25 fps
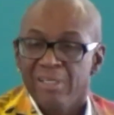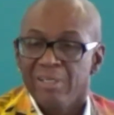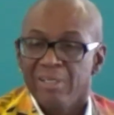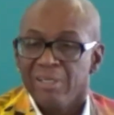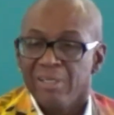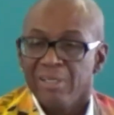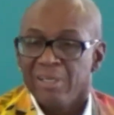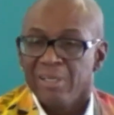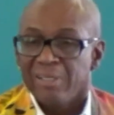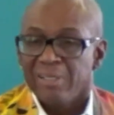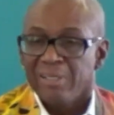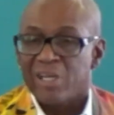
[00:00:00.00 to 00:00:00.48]

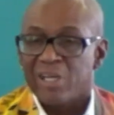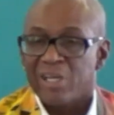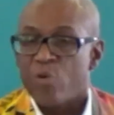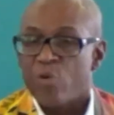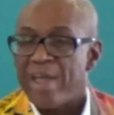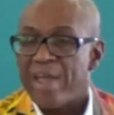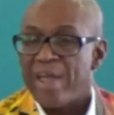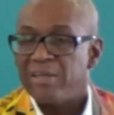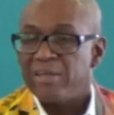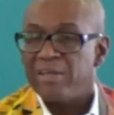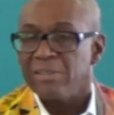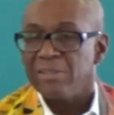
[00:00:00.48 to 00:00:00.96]
The
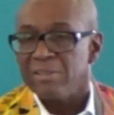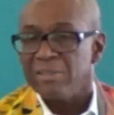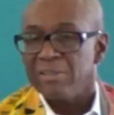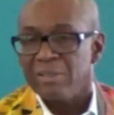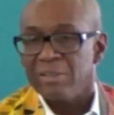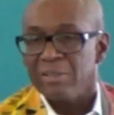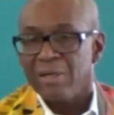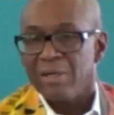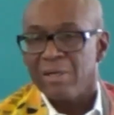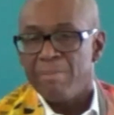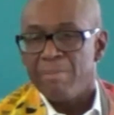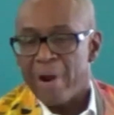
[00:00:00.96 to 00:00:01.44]
great
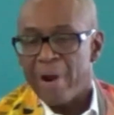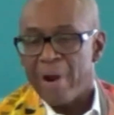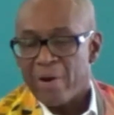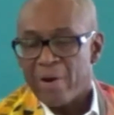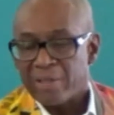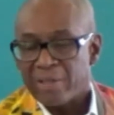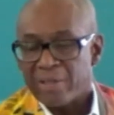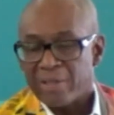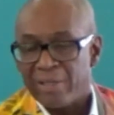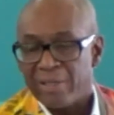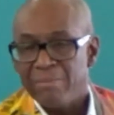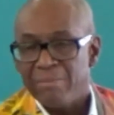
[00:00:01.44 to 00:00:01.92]

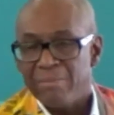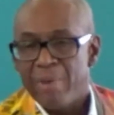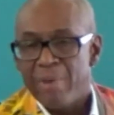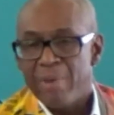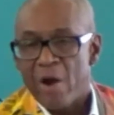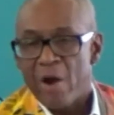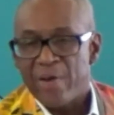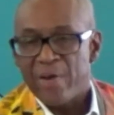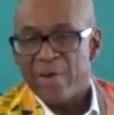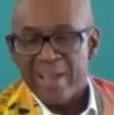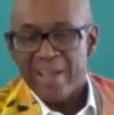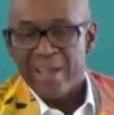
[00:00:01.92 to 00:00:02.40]
American
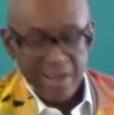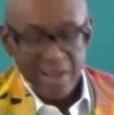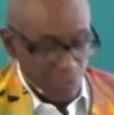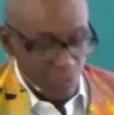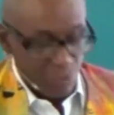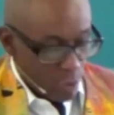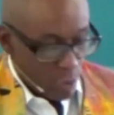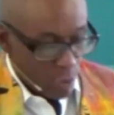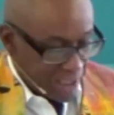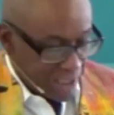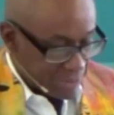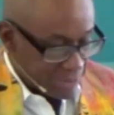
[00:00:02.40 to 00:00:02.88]
Marianne
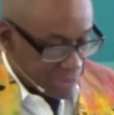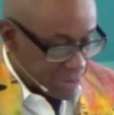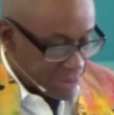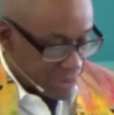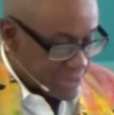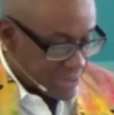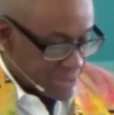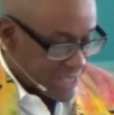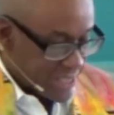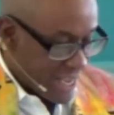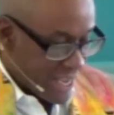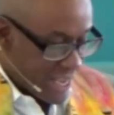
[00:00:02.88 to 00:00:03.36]
Williamson
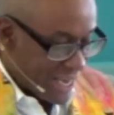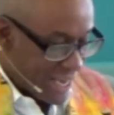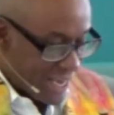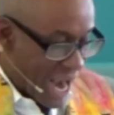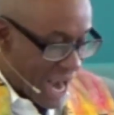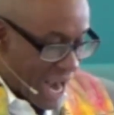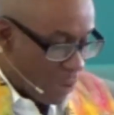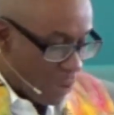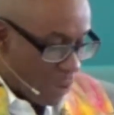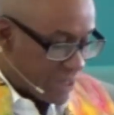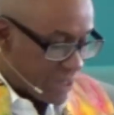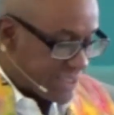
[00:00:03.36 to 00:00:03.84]
said, "Our
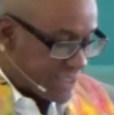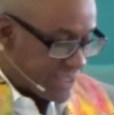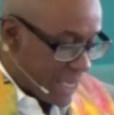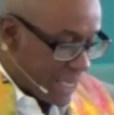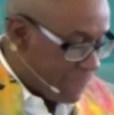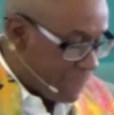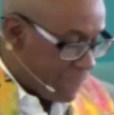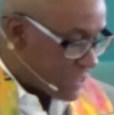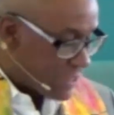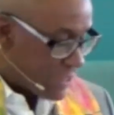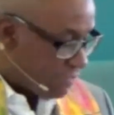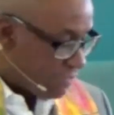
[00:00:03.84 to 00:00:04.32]

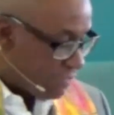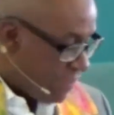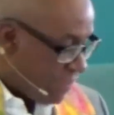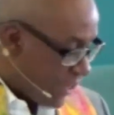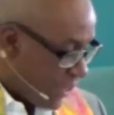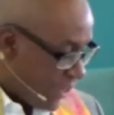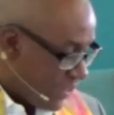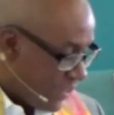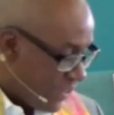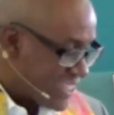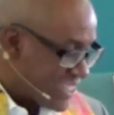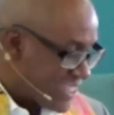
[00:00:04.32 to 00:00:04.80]
deepest fear
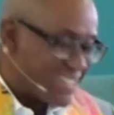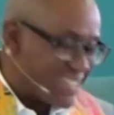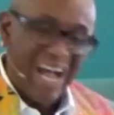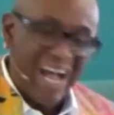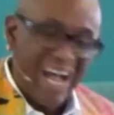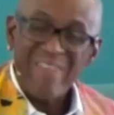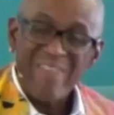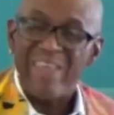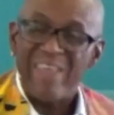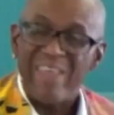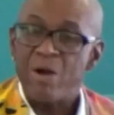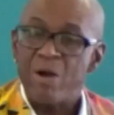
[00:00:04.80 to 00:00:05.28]
is not
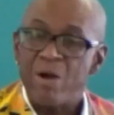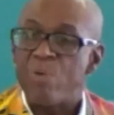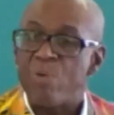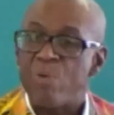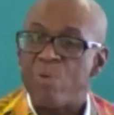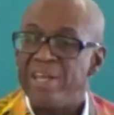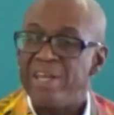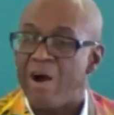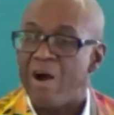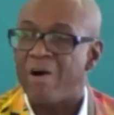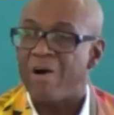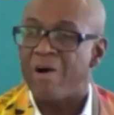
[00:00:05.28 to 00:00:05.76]
that we are
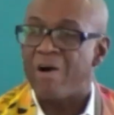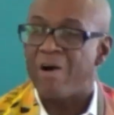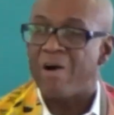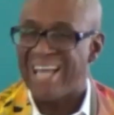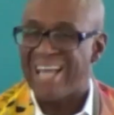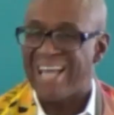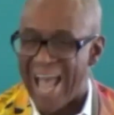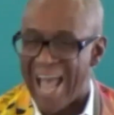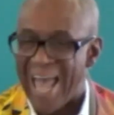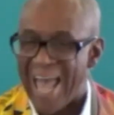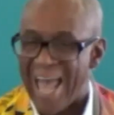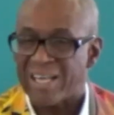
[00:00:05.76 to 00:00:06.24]

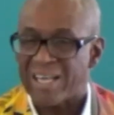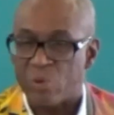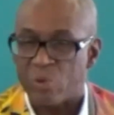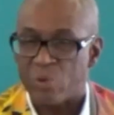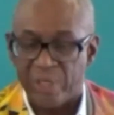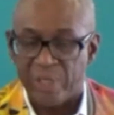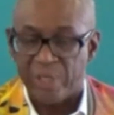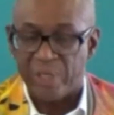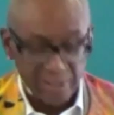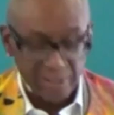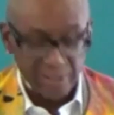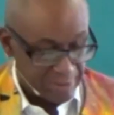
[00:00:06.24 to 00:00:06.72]
inadequate.
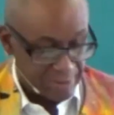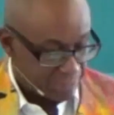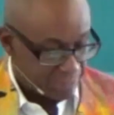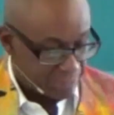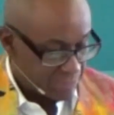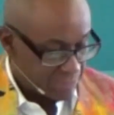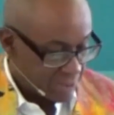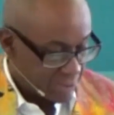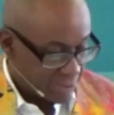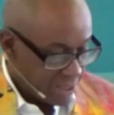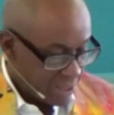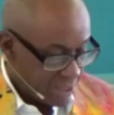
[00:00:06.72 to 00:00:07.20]

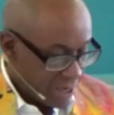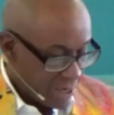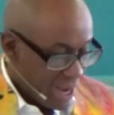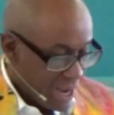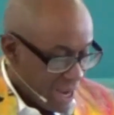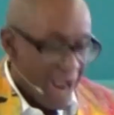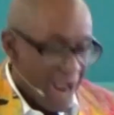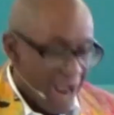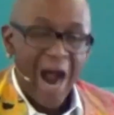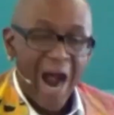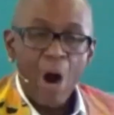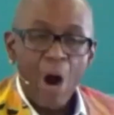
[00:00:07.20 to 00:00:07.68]

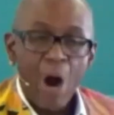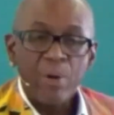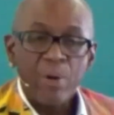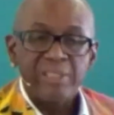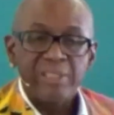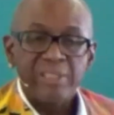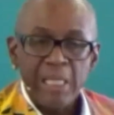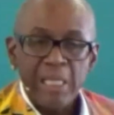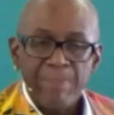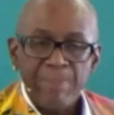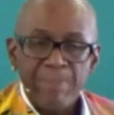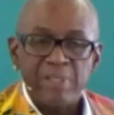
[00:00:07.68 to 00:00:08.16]
Our
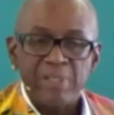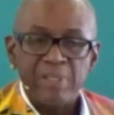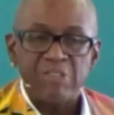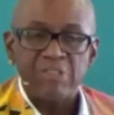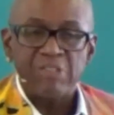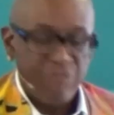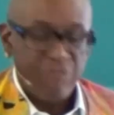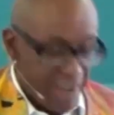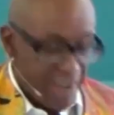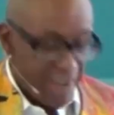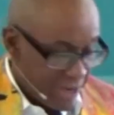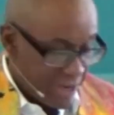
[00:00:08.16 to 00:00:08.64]
deepest
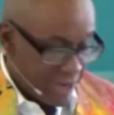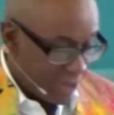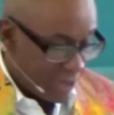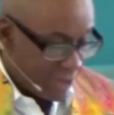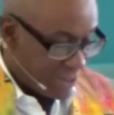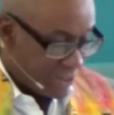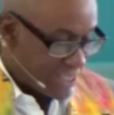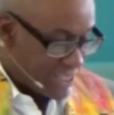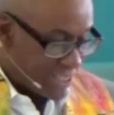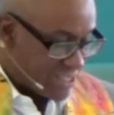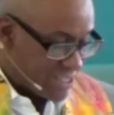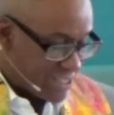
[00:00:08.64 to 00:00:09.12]
fear
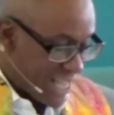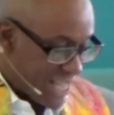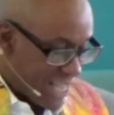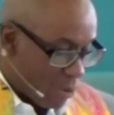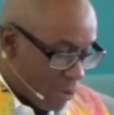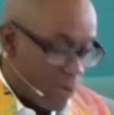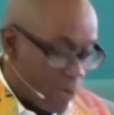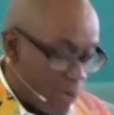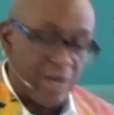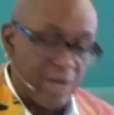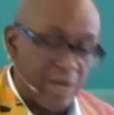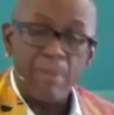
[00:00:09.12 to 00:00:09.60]
is that we
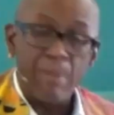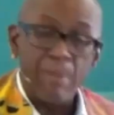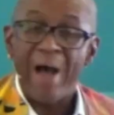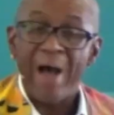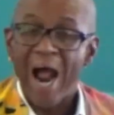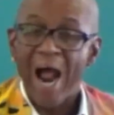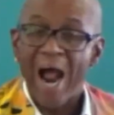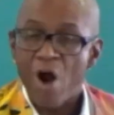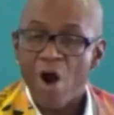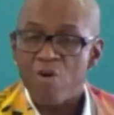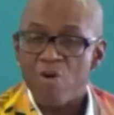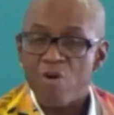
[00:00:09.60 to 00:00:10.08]
are
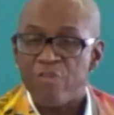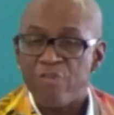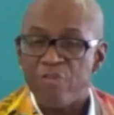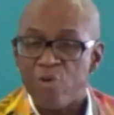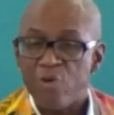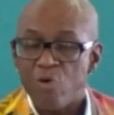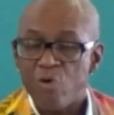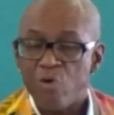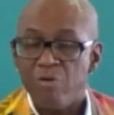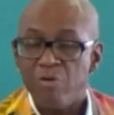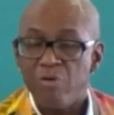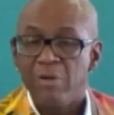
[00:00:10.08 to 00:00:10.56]
powerful
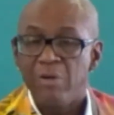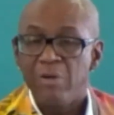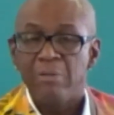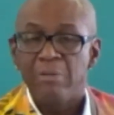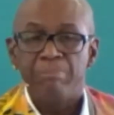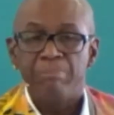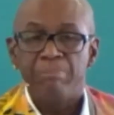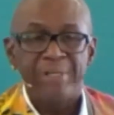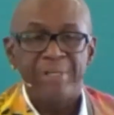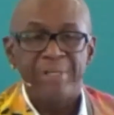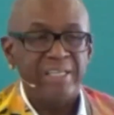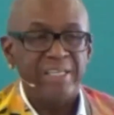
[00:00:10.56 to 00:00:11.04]

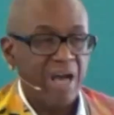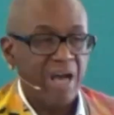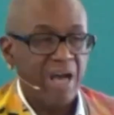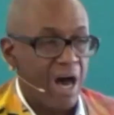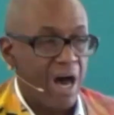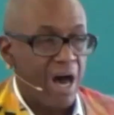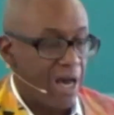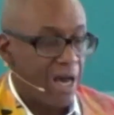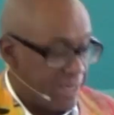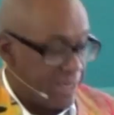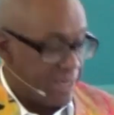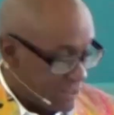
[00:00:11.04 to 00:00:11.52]

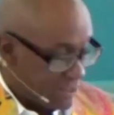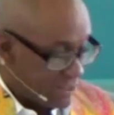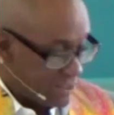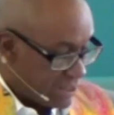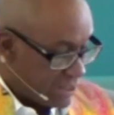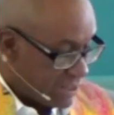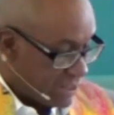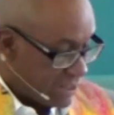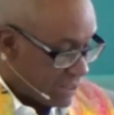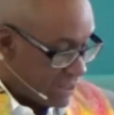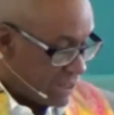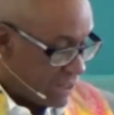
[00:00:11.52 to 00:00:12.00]
beyond
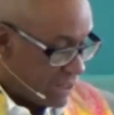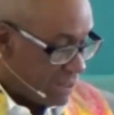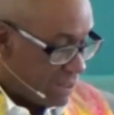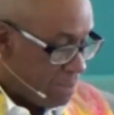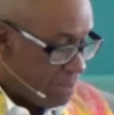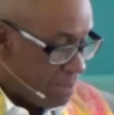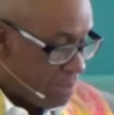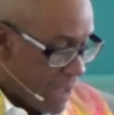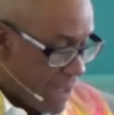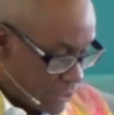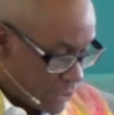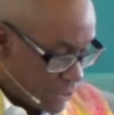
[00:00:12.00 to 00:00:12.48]

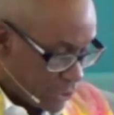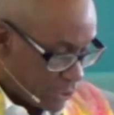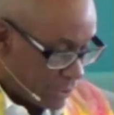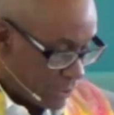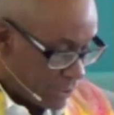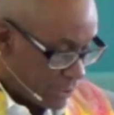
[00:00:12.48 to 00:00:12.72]
measure."